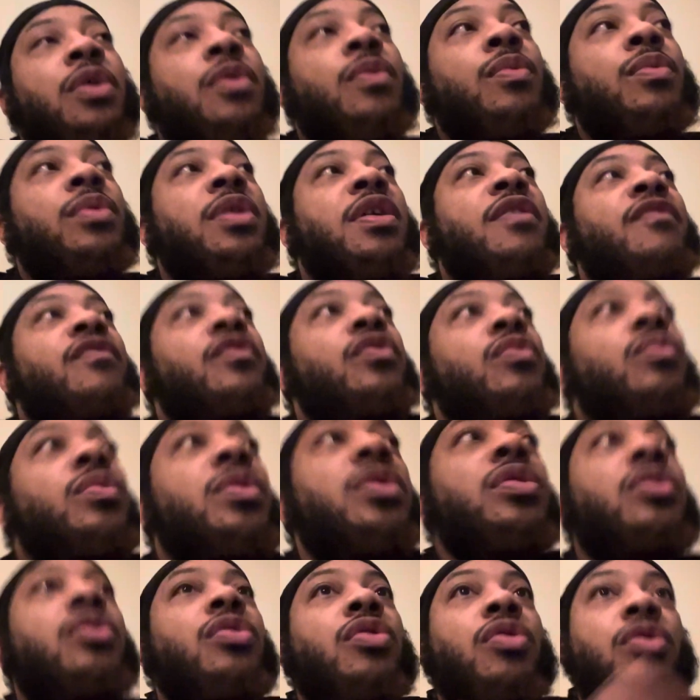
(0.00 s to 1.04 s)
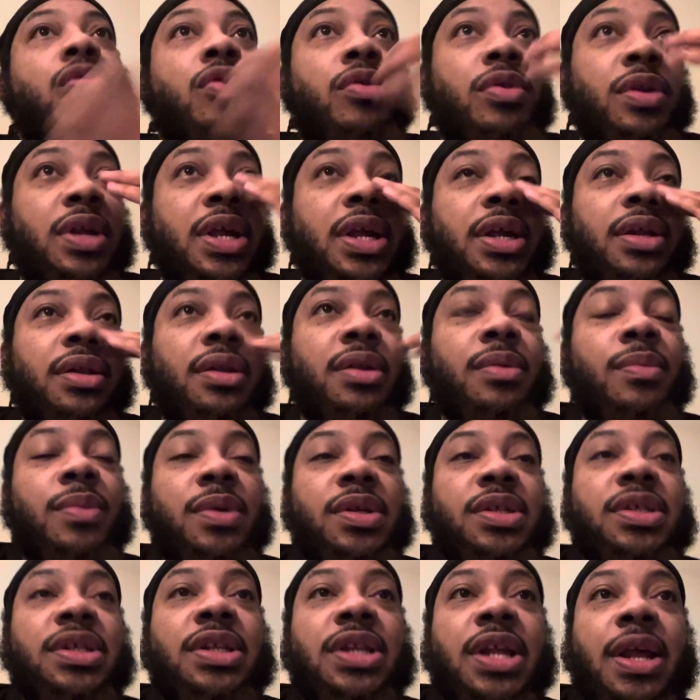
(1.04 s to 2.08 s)
whatever you want to call that, what
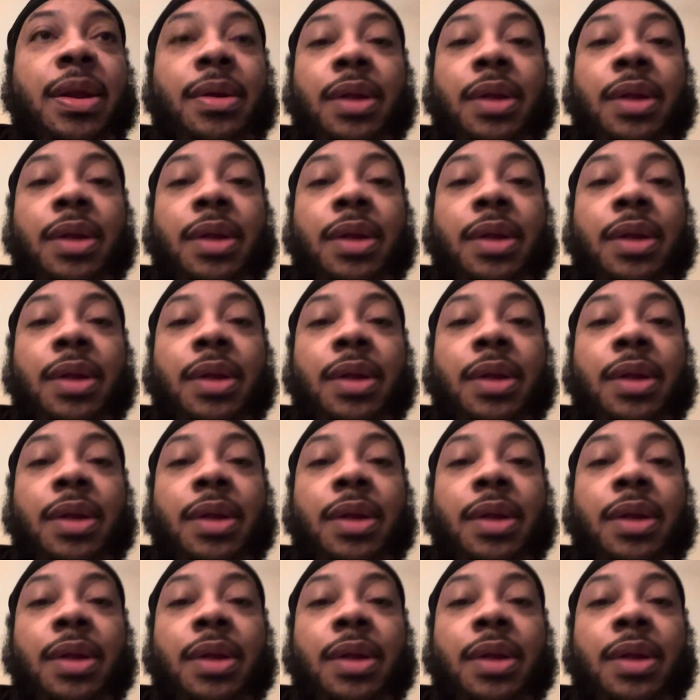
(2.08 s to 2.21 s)
is it,